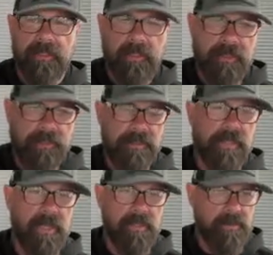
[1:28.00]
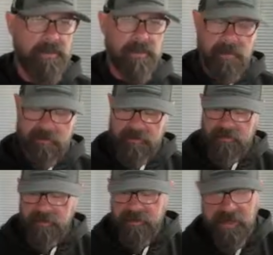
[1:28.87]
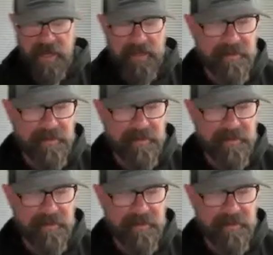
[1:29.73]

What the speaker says: Is this on YouTube? God.